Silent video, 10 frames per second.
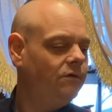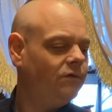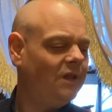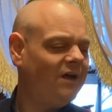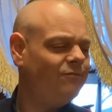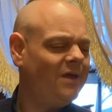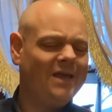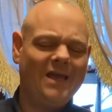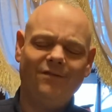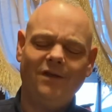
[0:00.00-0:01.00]
the life of me, I
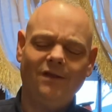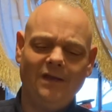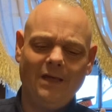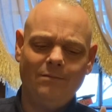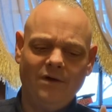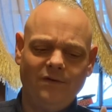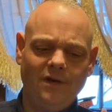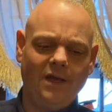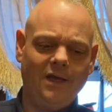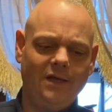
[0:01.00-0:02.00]
can't think of the name of it.
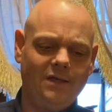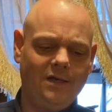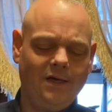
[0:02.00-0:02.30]
Had